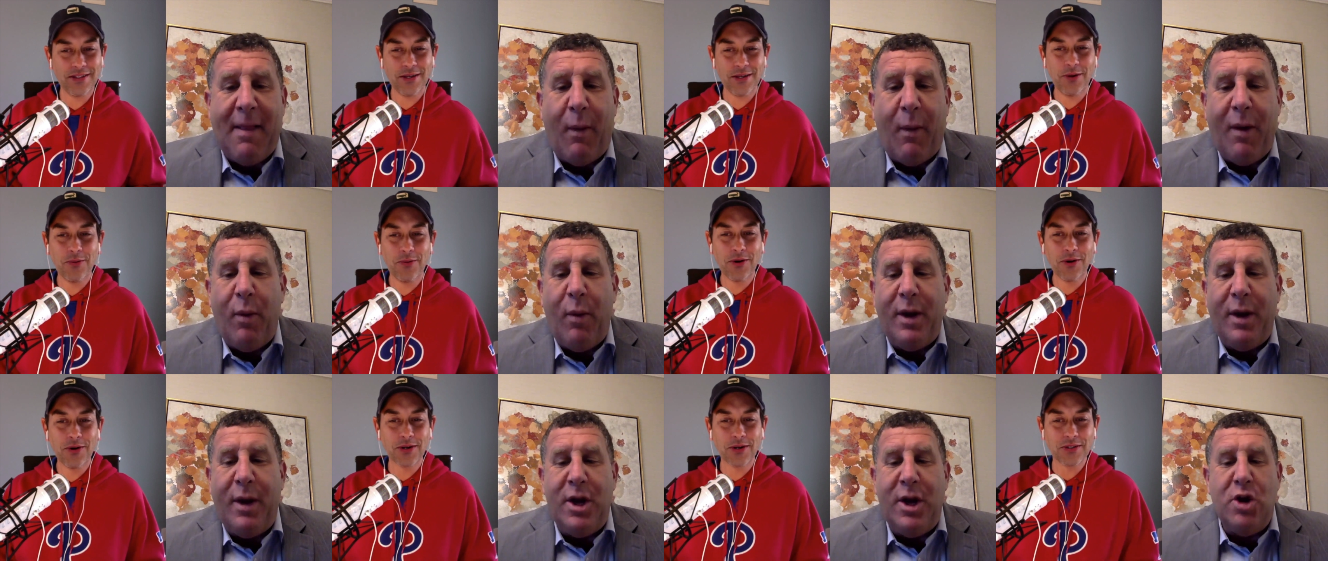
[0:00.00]
Speaker 1: that's how it
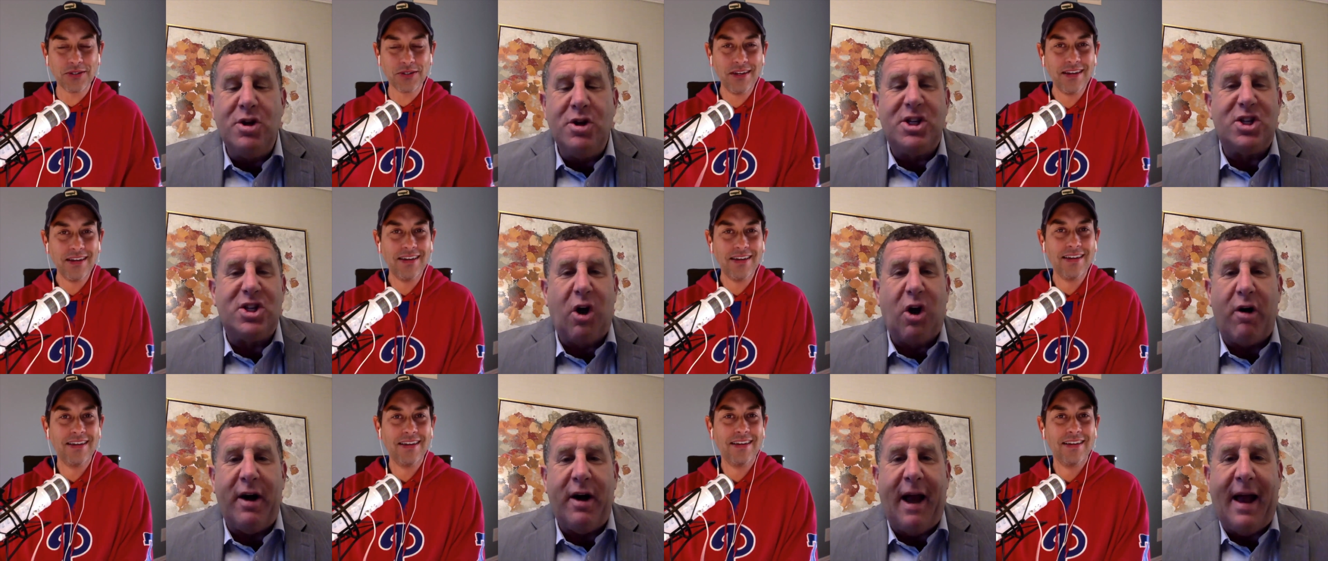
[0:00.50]
works.
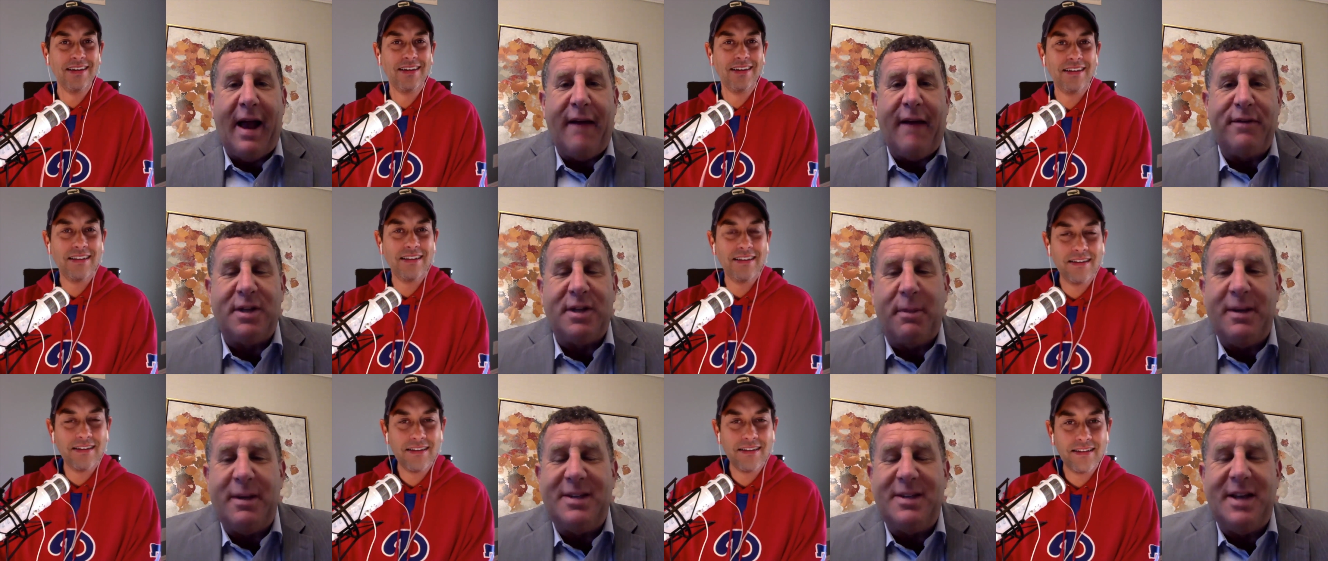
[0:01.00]
God, if
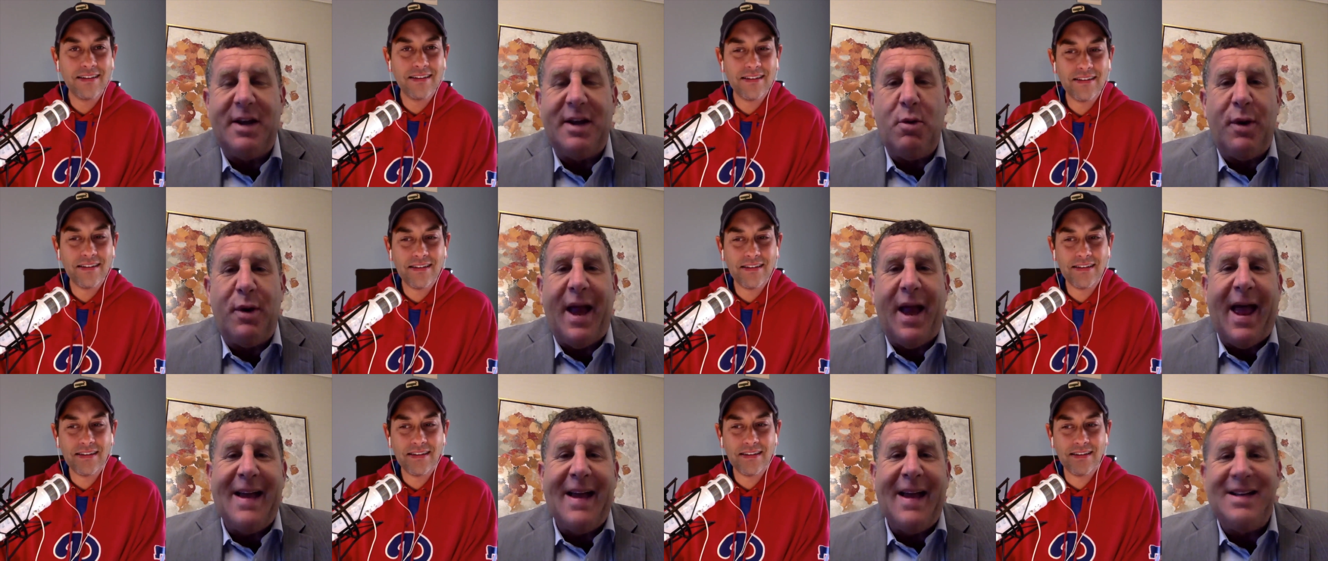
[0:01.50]
somebody said you would
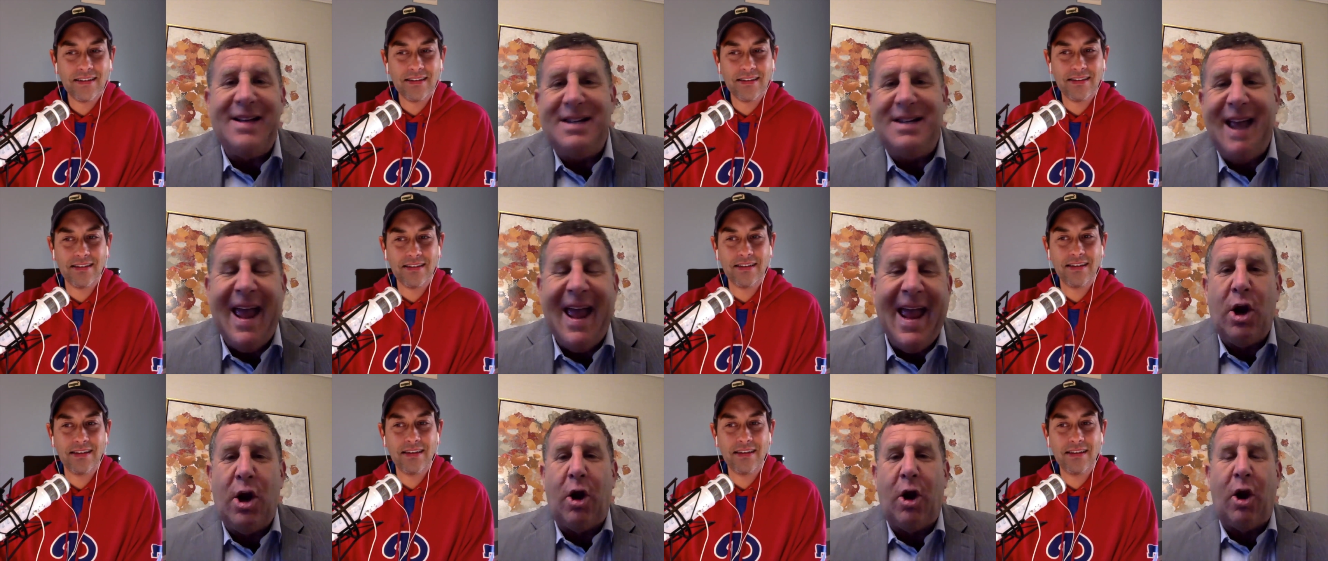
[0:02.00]
have had
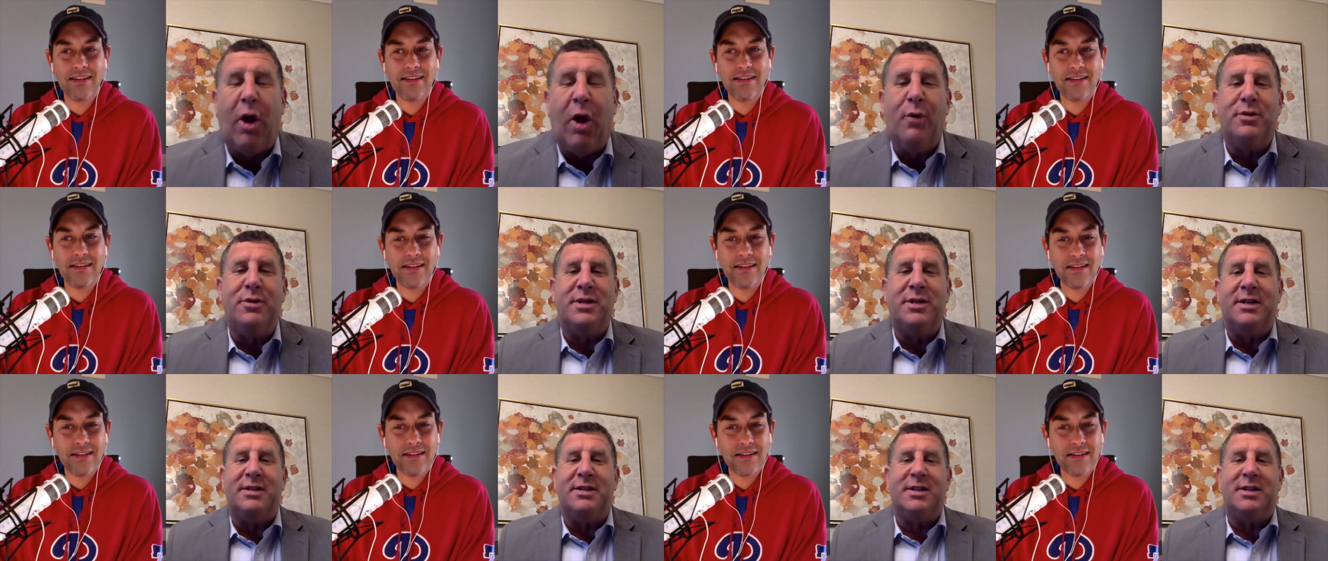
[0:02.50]
ten
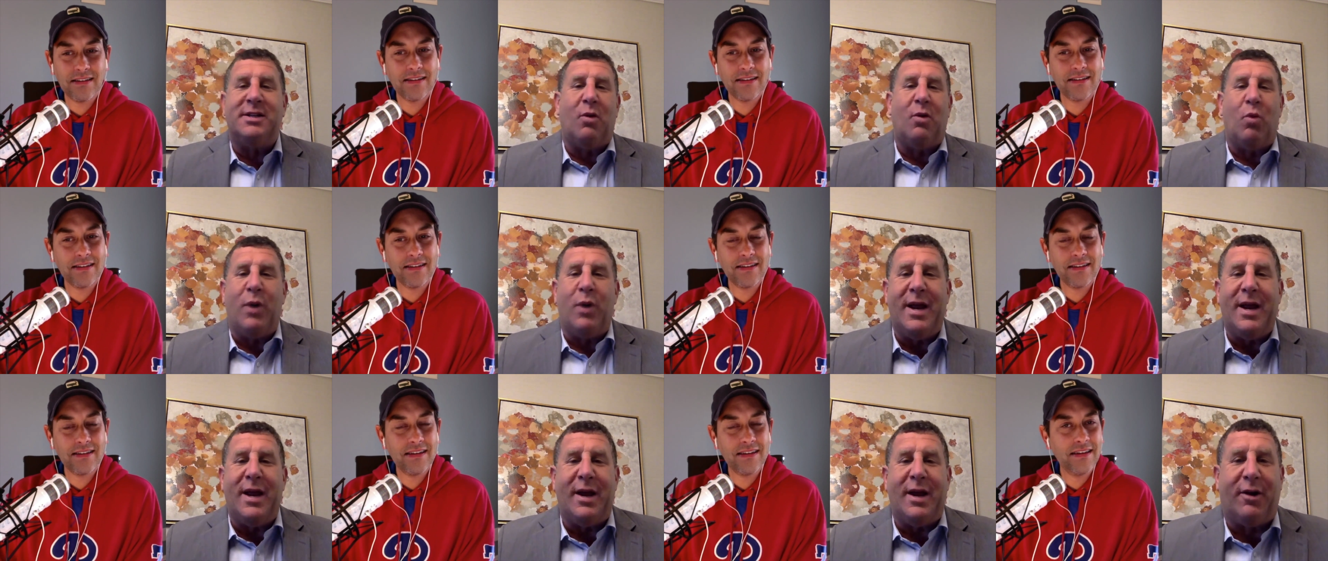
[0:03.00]
closings in a
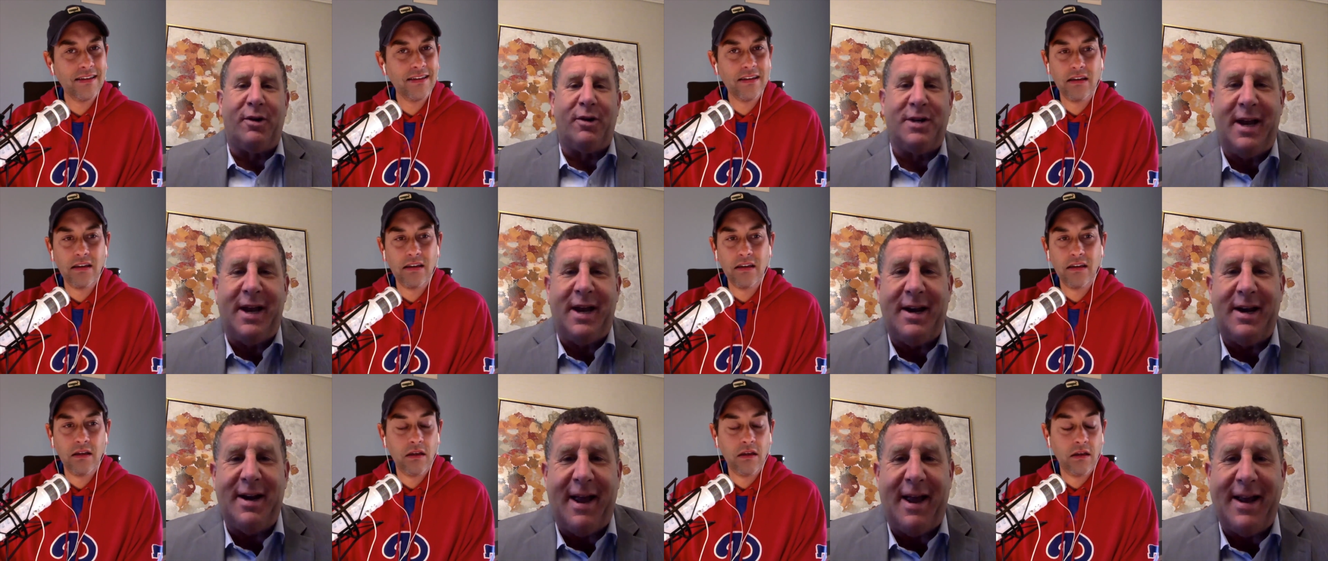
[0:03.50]
week or ten
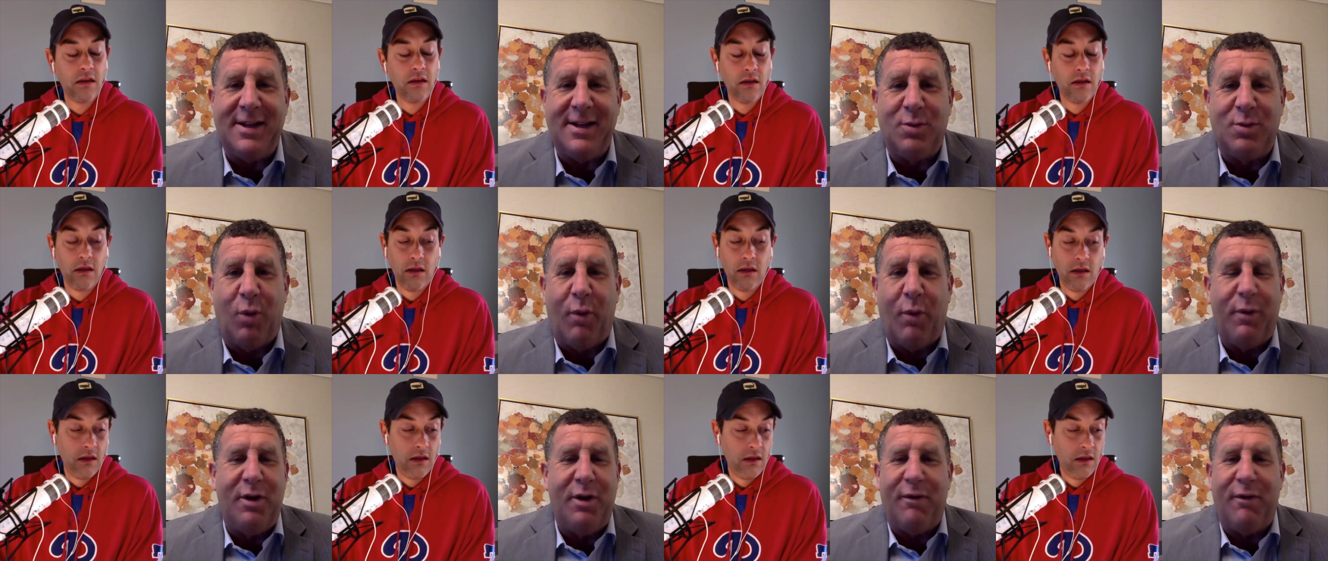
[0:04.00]
days, what would
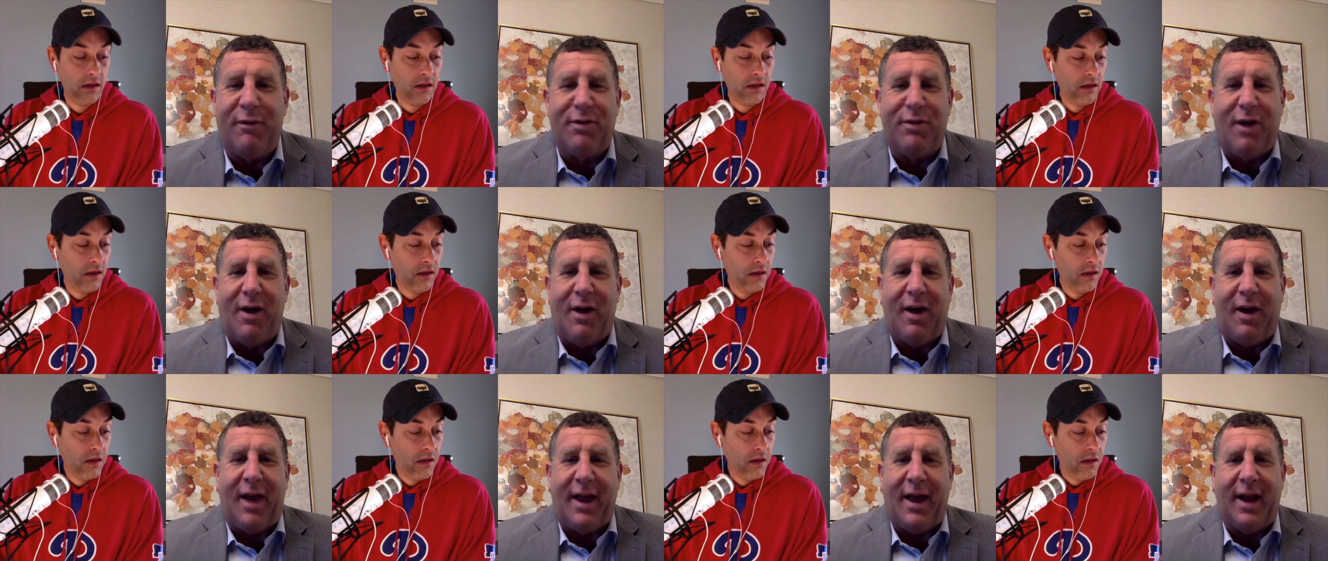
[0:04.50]
you have thought?
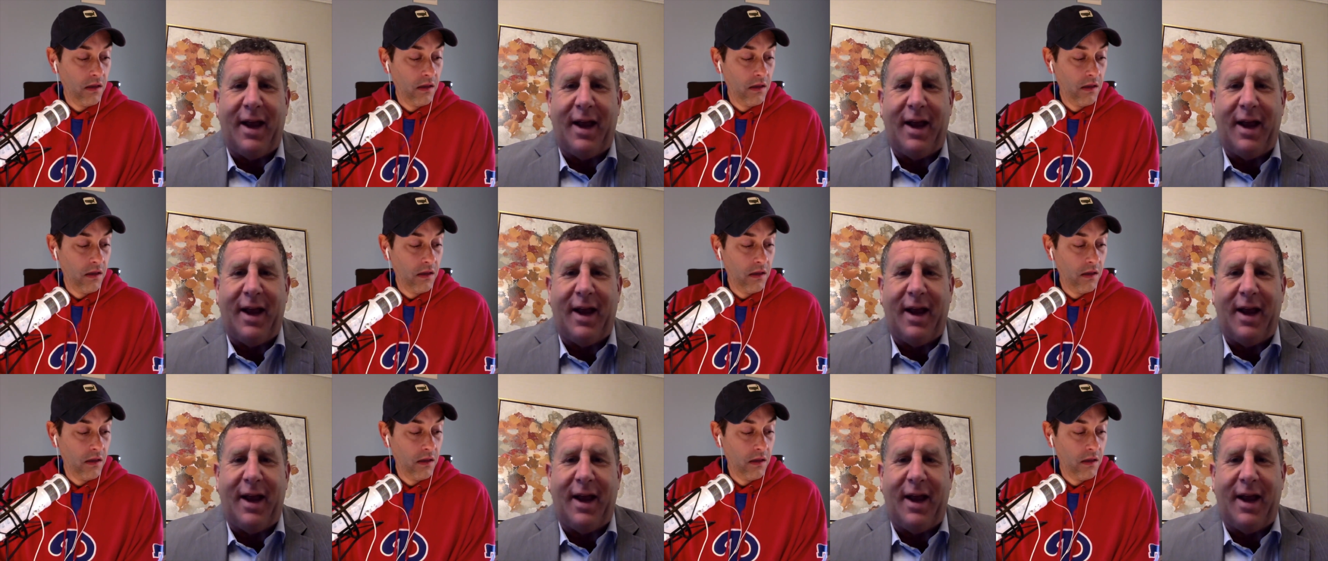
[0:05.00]
Like